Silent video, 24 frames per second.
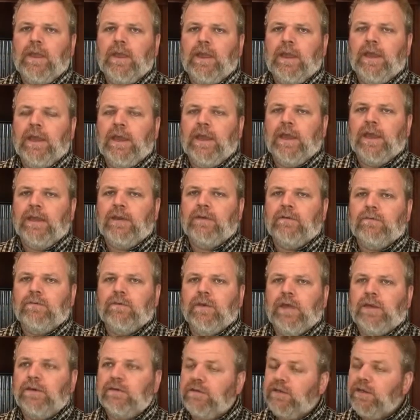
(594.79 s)

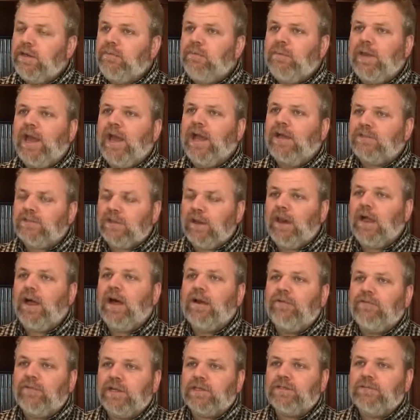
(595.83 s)
And Tim has a
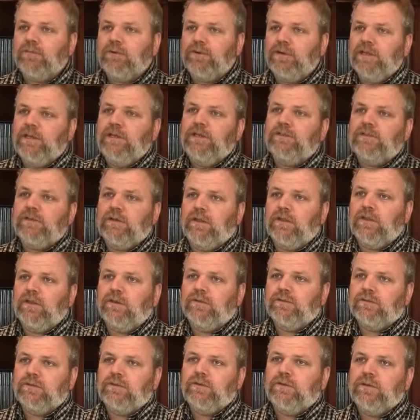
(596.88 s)
lot of expertise on
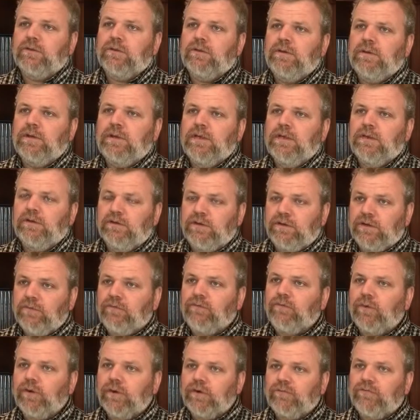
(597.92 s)
those
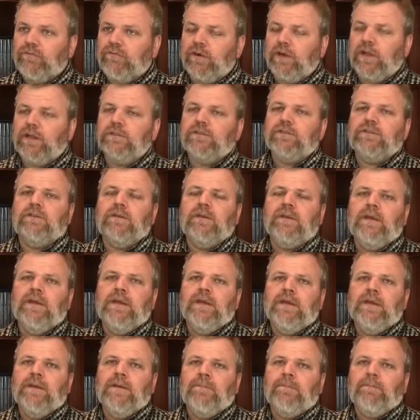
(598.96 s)
different fronts.
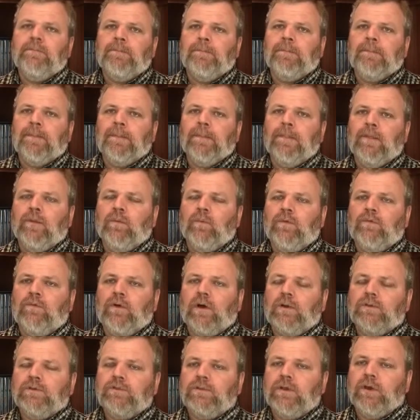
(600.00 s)
We've
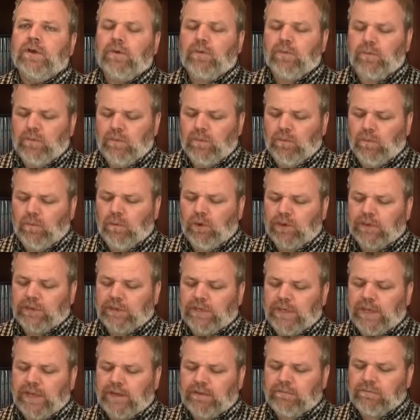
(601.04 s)
also worked
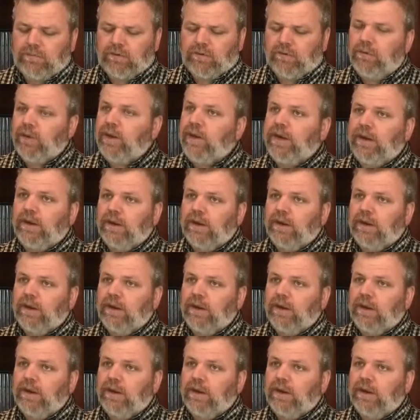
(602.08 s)
at creating